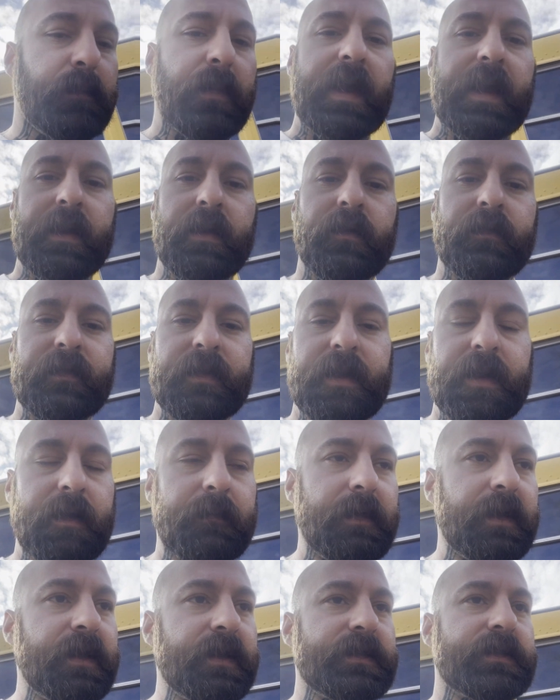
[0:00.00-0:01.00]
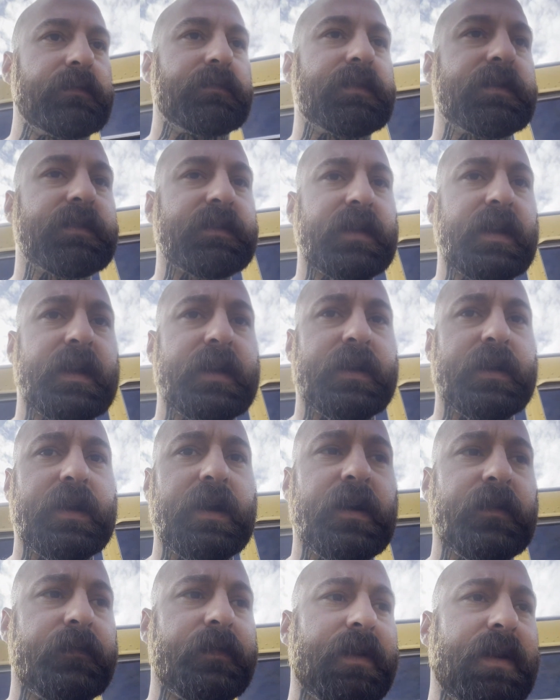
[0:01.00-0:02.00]
paint over there because it was kind of
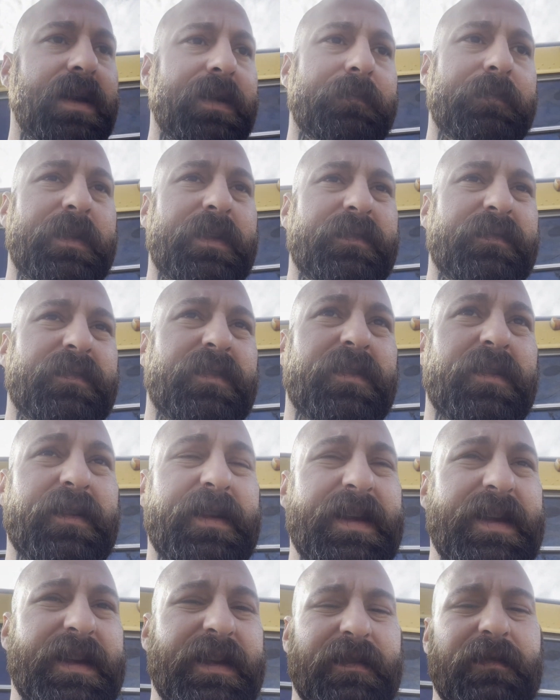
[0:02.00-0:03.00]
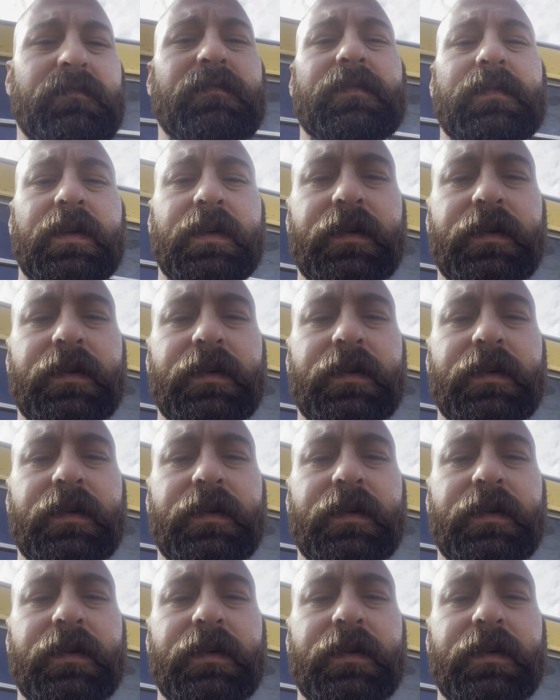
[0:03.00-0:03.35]
covered up and dirty and